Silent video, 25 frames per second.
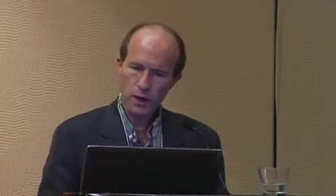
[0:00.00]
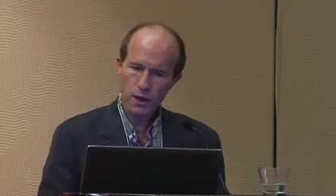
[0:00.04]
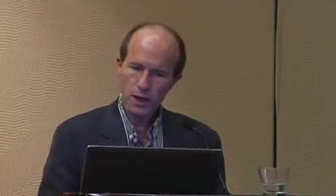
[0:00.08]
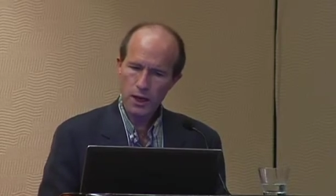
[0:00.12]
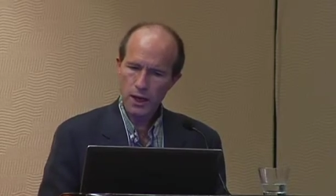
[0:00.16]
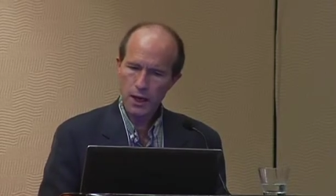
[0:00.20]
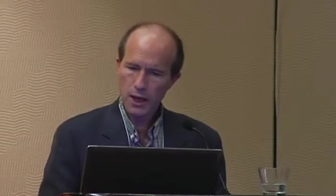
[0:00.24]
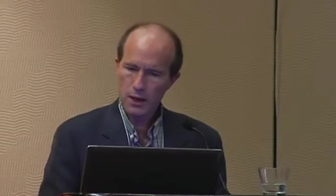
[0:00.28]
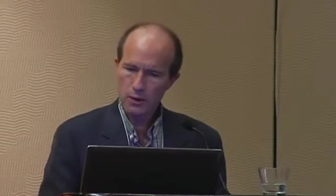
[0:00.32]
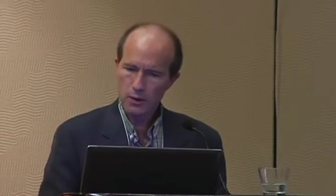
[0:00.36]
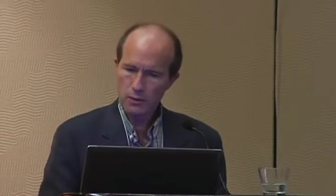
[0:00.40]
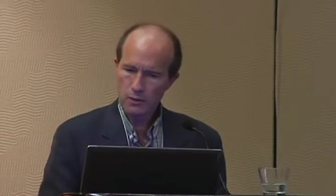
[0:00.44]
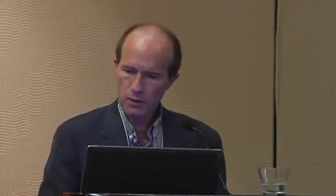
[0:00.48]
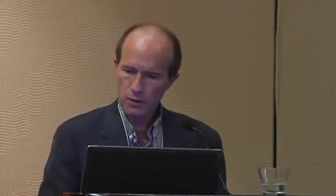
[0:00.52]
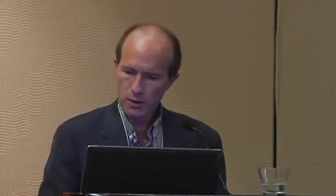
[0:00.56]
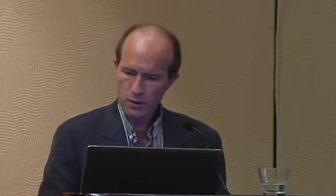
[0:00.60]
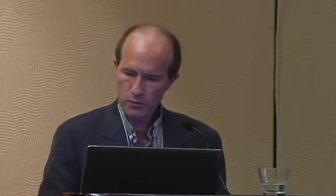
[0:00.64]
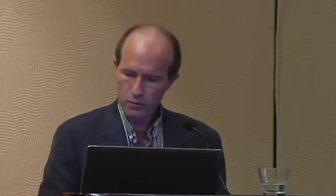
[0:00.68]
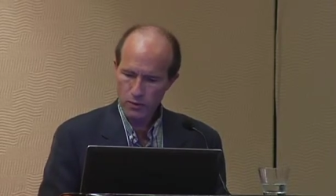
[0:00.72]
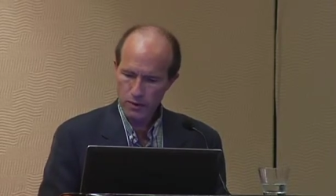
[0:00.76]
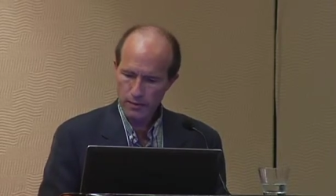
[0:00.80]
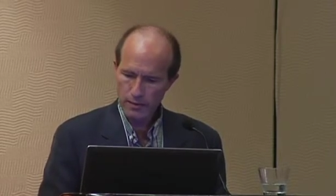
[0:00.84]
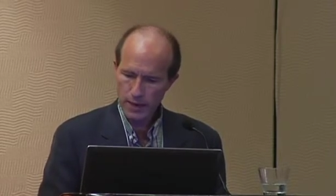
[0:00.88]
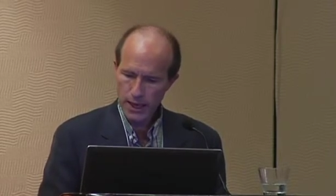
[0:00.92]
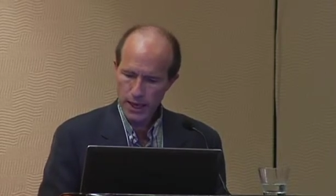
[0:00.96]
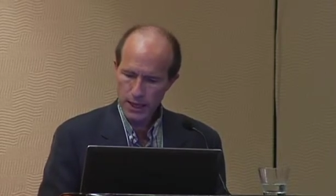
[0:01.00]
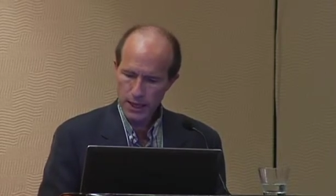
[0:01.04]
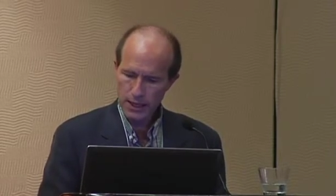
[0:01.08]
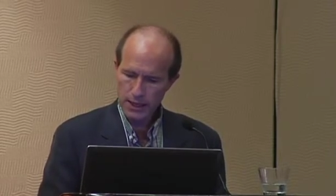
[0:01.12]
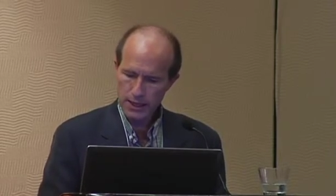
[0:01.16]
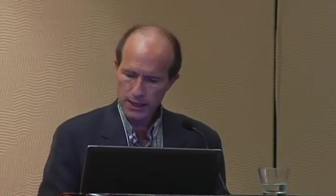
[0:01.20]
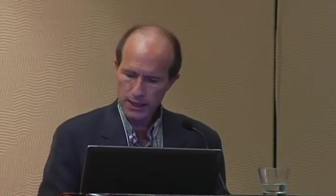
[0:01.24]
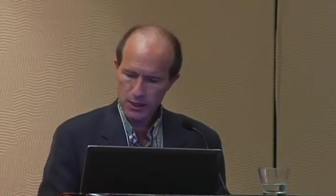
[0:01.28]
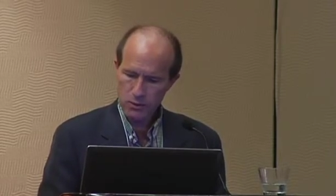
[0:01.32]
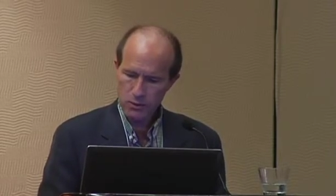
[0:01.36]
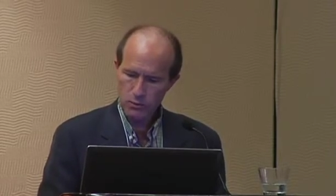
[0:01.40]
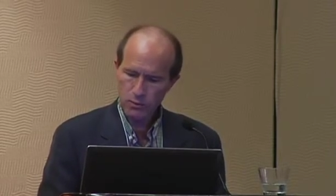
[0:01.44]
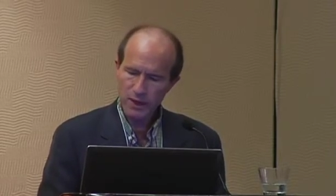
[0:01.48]
and
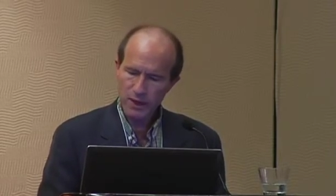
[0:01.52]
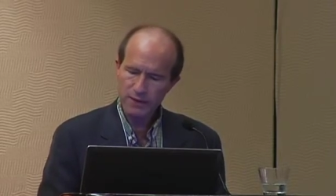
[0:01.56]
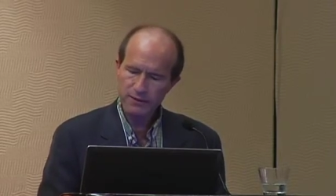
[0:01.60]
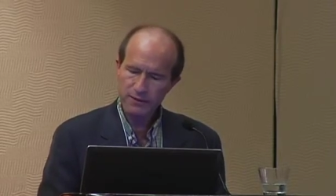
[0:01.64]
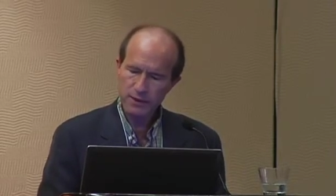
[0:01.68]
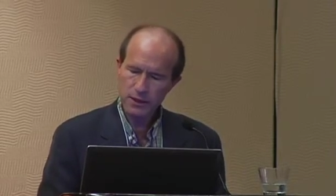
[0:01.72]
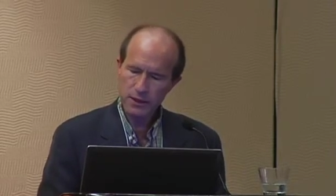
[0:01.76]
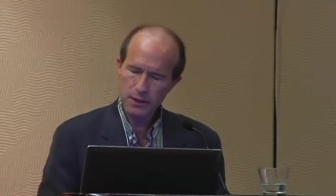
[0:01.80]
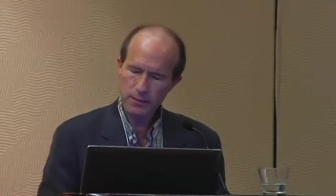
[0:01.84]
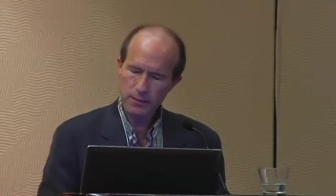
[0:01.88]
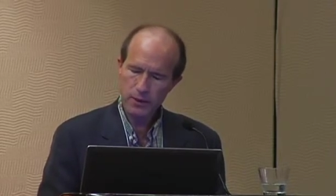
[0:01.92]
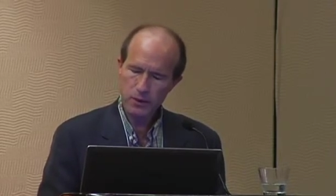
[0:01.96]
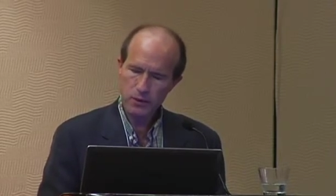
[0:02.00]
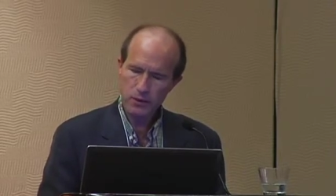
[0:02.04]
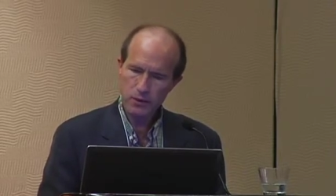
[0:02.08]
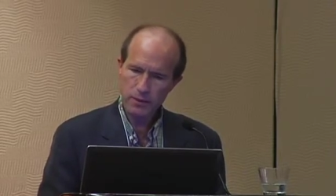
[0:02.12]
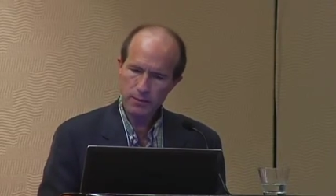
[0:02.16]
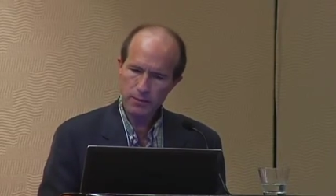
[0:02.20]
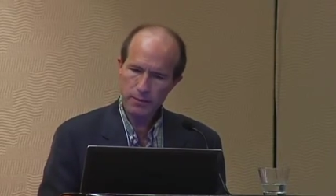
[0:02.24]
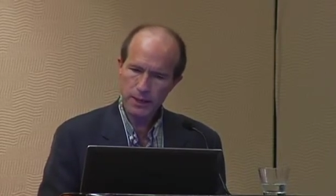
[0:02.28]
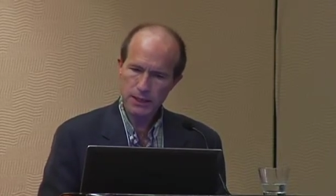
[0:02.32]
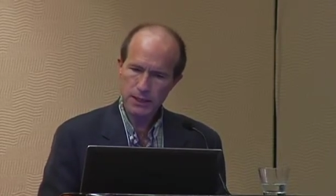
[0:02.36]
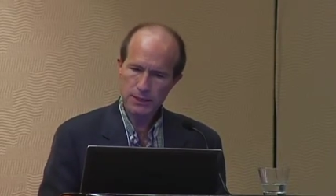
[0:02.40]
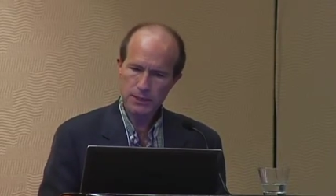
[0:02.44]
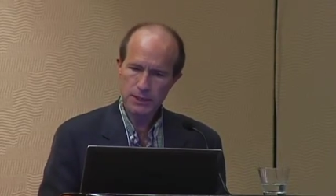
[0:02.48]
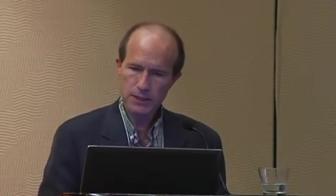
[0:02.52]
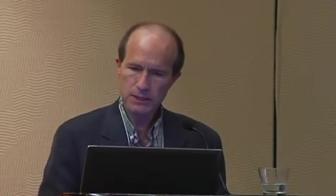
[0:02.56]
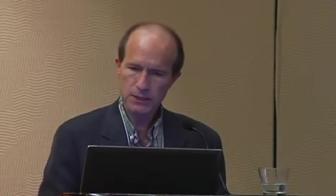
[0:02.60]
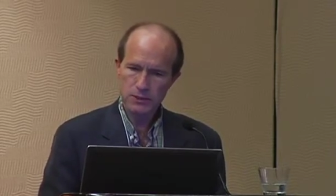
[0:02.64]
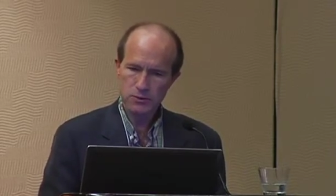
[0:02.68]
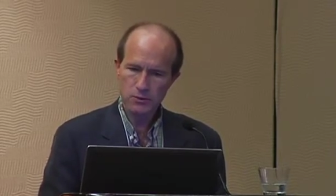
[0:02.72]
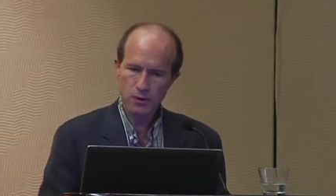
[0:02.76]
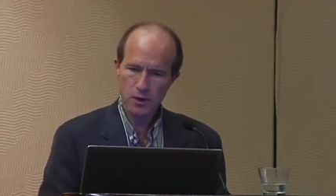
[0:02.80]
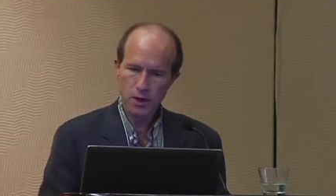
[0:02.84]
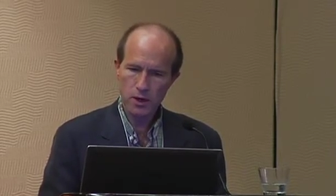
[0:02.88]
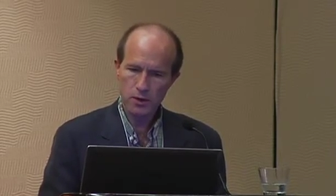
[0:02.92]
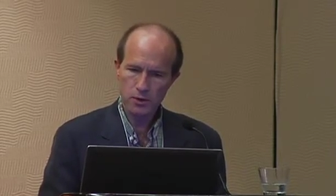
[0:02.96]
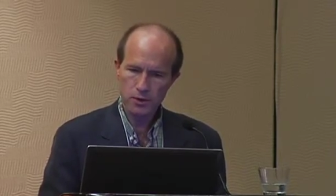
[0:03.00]
remodeling and weaving of the bone that makes it
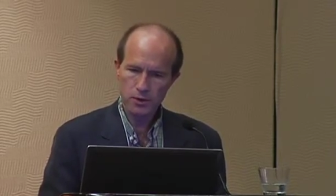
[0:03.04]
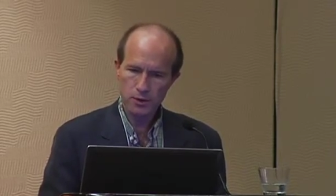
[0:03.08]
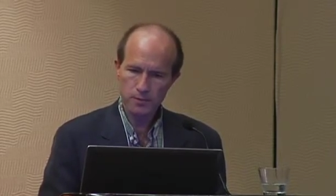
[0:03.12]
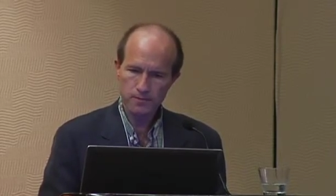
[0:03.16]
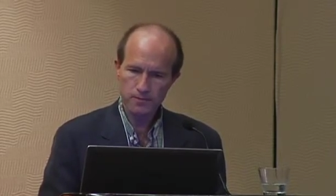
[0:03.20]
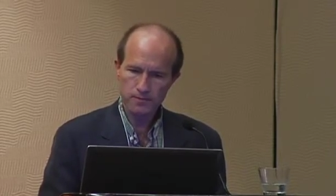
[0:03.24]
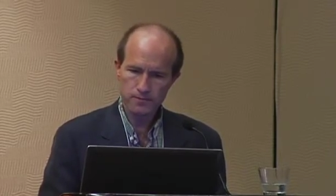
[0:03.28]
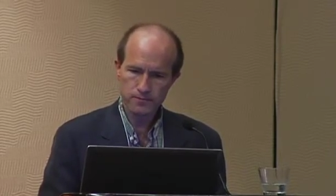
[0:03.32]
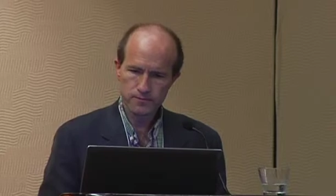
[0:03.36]
stronger.